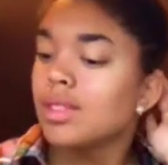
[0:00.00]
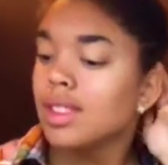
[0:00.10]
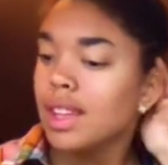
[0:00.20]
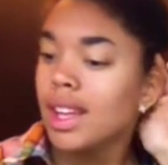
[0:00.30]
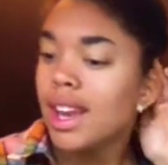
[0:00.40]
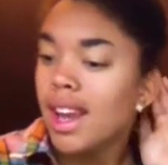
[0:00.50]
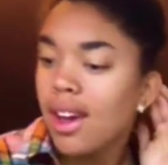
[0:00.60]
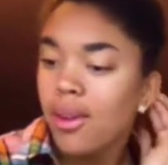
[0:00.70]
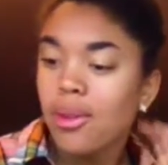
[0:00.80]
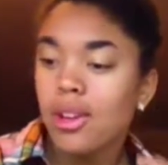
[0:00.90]
Now,
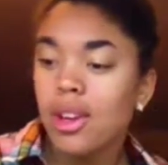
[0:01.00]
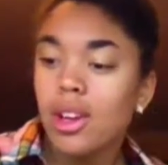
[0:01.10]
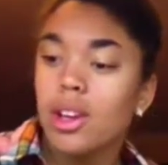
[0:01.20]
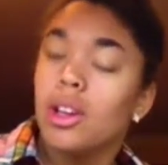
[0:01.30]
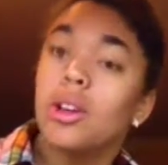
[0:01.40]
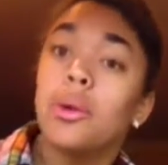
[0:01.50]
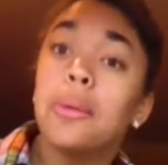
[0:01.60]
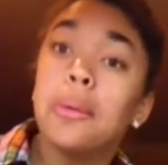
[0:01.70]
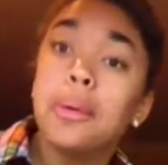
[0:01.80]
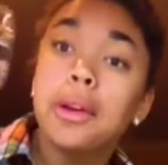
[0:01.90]

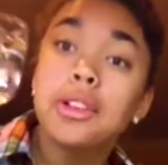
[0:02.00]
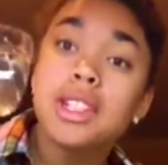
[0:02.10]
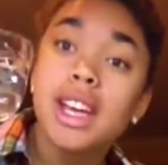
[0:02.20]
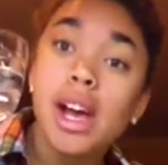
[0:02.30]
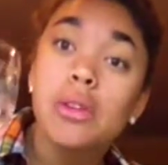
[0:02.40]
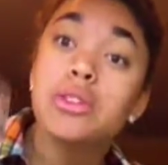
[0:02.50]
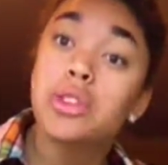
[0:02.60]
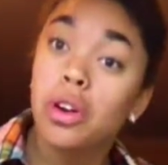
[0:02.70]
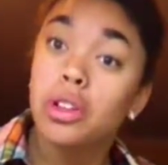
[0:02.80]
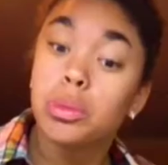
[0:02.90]
we're going to see how
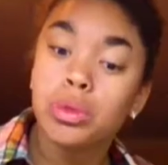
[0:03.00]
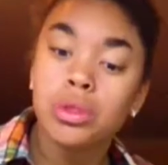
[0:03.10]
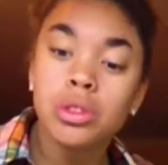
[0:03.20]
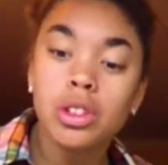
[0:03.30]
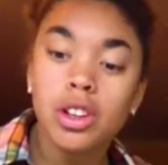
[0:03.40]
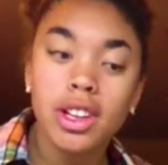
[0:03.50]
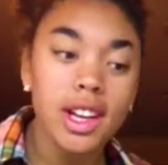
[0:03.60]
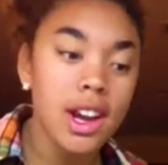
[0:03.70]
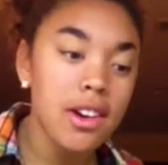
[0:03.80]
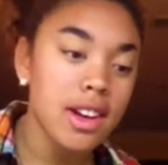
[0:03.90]
soluble our
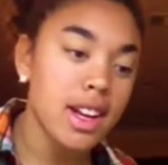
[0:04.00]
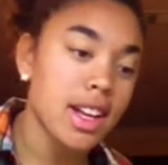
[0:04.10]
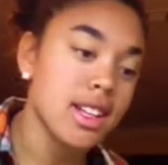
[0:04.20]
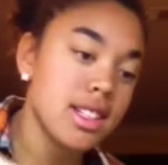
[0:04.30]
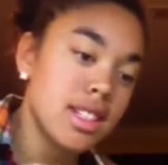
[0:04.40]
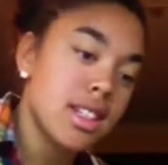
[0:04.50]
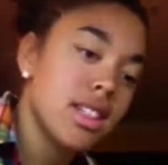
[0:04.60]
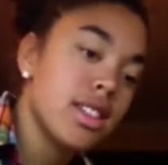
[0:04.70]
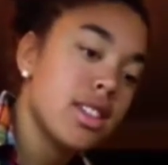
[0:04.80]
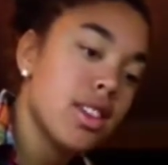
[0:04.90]
carrot is.
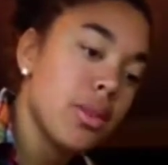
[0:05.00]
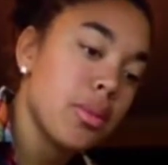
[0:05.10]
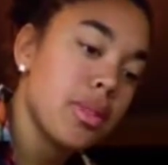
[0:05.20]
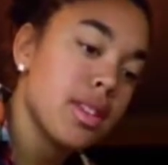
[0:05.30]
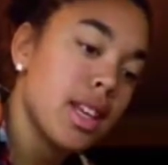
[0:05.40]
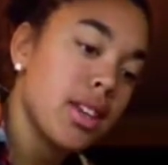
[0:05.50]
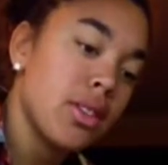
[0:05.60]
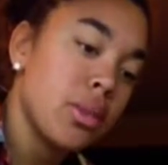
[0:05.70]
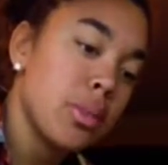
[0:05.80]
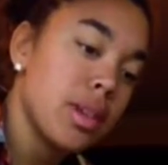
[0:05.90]
So, take a
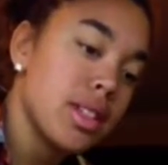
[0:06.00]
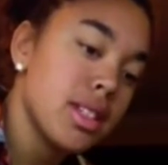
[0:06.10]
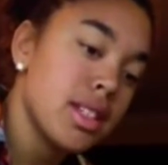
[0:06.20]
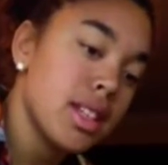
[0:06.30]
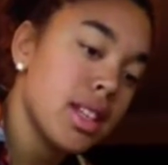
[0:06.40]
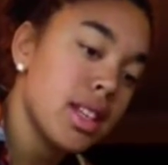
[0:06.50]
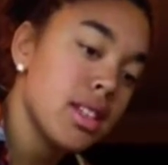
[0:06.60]
little piece of this.